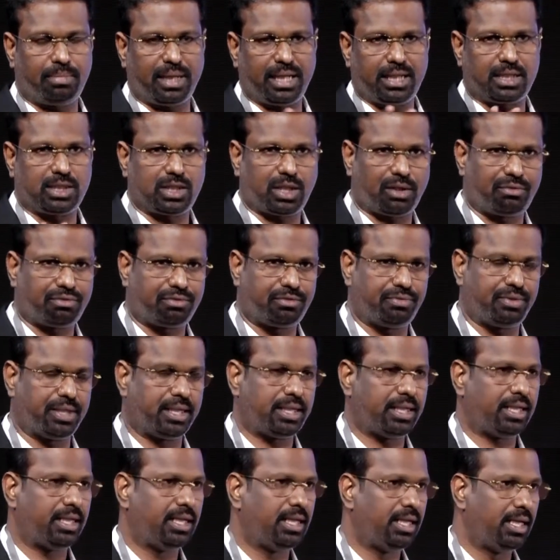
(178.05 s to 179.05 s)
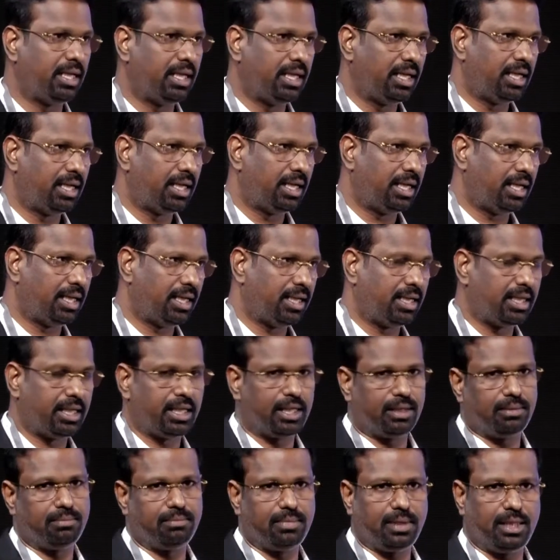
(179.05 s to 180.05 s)
by software
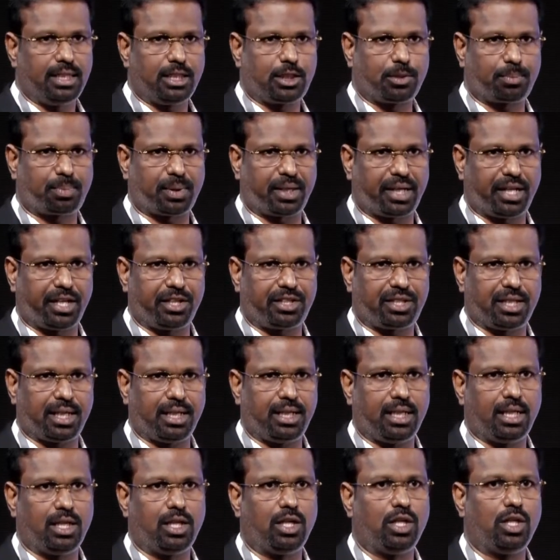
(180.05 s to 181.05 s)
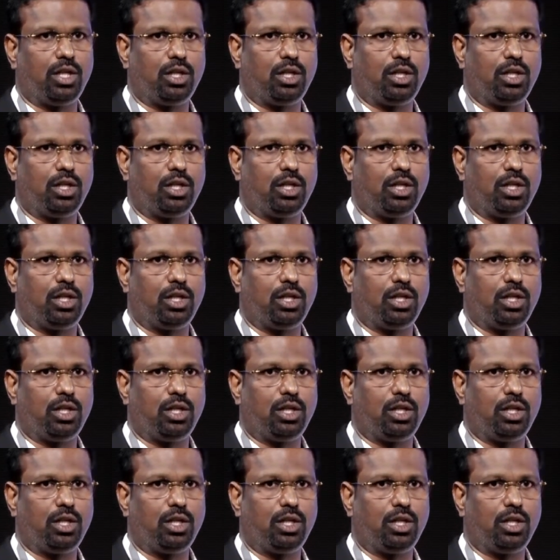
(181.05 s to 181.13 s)
interpretation.